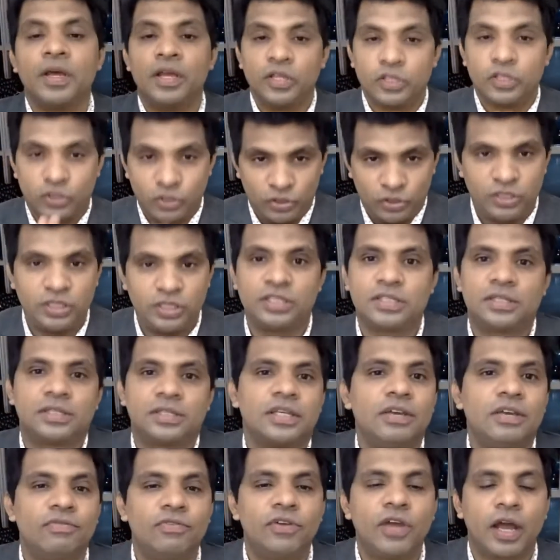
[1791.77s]
So this,
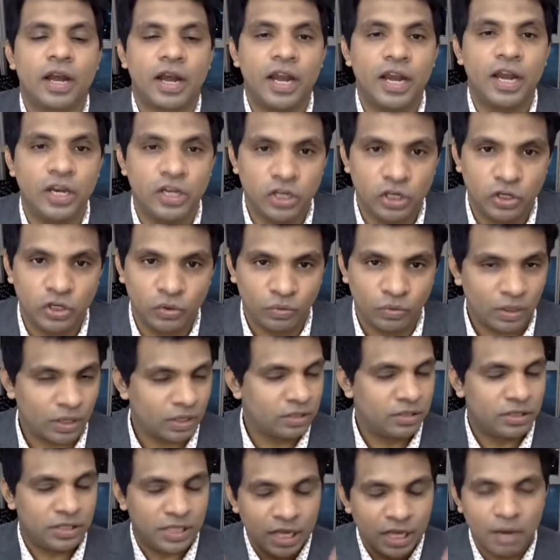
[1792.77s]
if you're ready to do
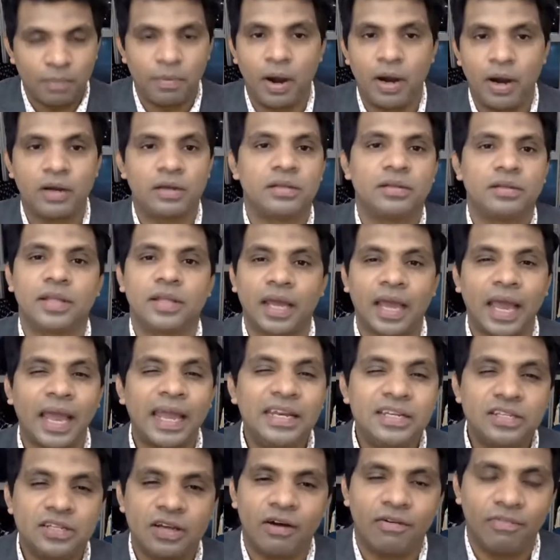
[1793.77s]
work, think about the
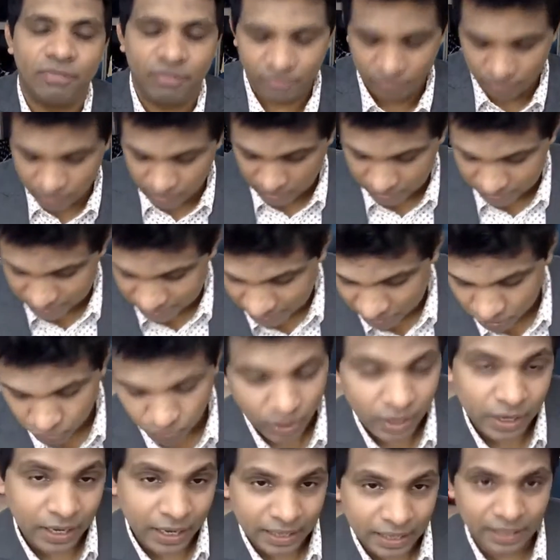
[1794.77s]
kinds of result
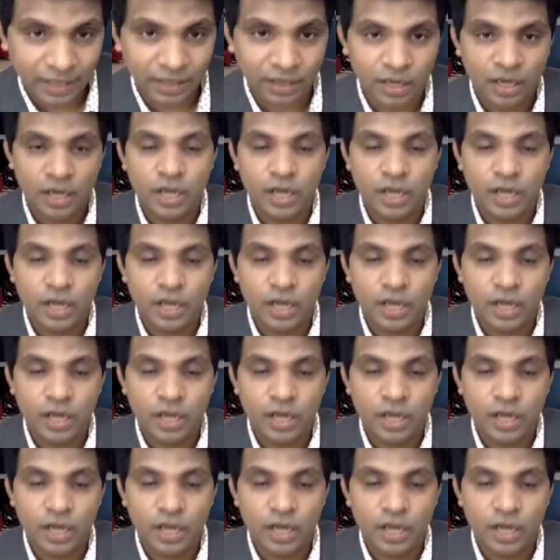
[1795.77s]
you're getting